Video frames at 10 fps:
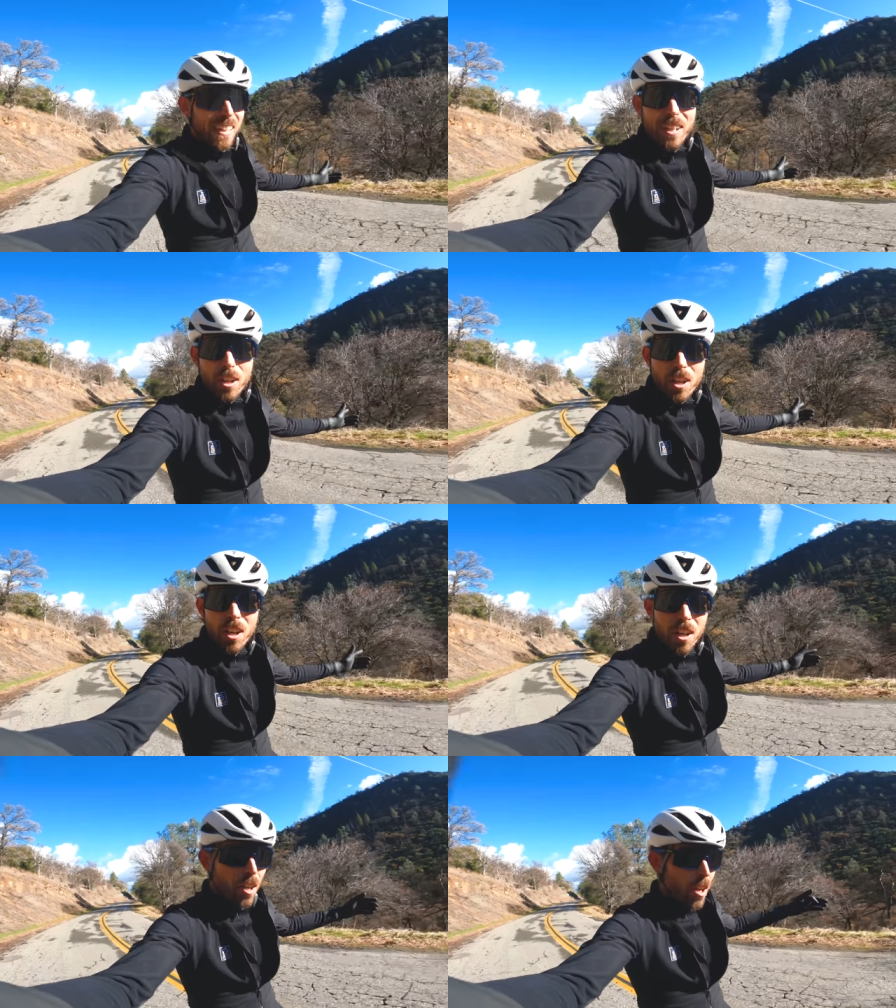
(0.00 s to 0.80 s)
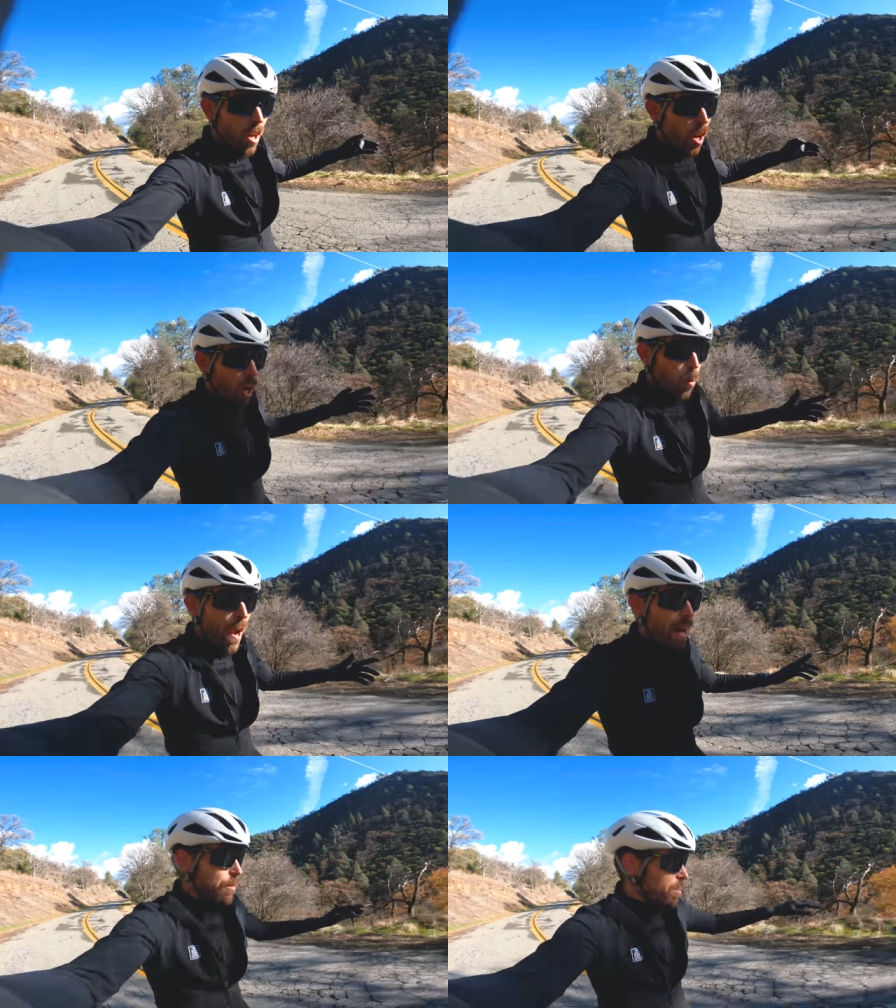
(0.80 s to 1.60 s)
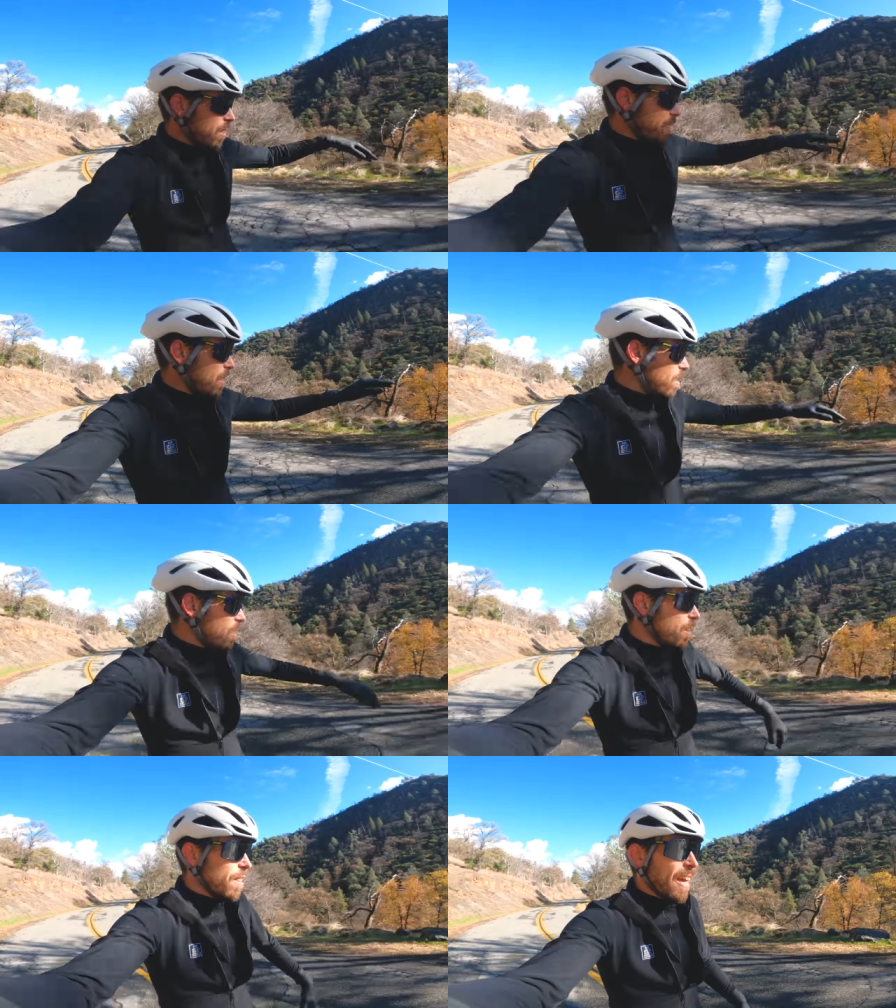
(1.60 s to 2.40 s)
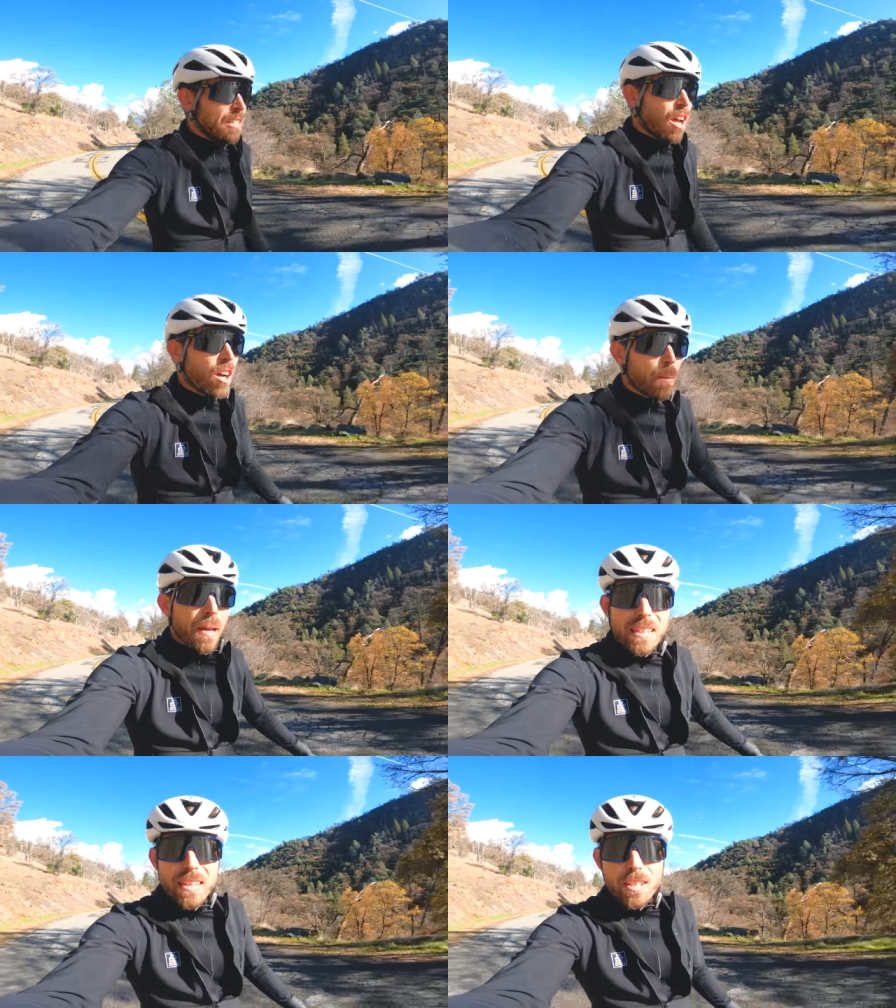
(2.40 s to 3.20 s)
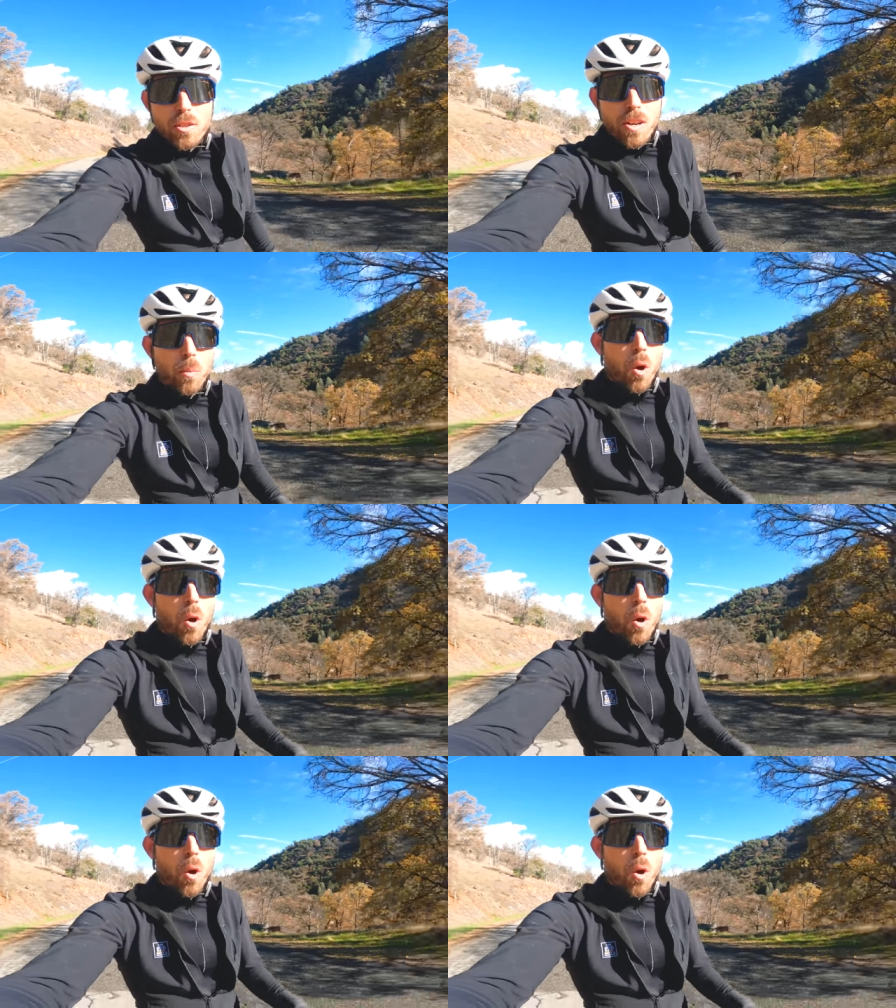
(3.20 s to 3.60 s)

of litter around here that talk about the history.